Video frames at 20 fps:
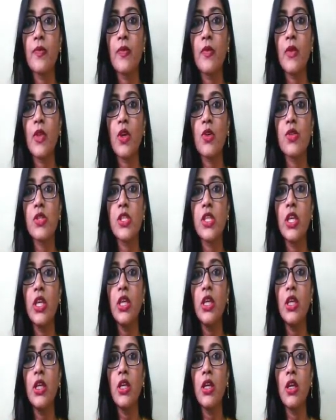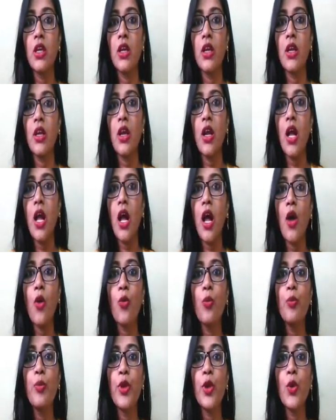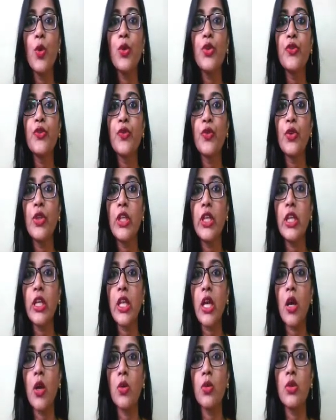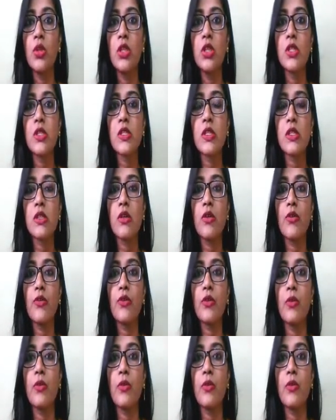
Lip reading: Now see how beautifully now this